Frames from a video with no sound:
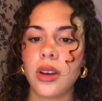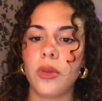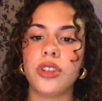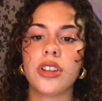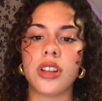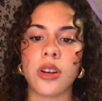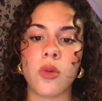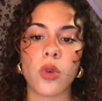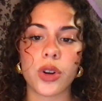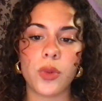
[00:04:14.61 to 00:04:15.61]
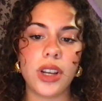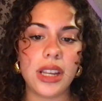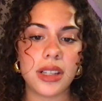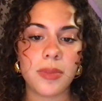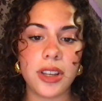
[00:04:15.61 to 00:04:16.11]
which is an
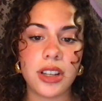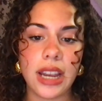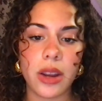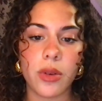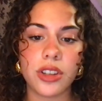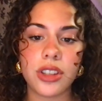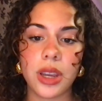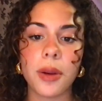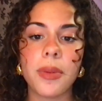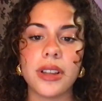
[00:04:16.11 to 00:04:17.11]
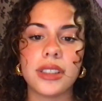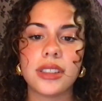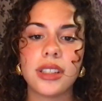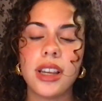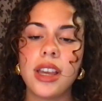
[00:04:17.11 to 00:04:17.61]
award-winning speech and language therapist,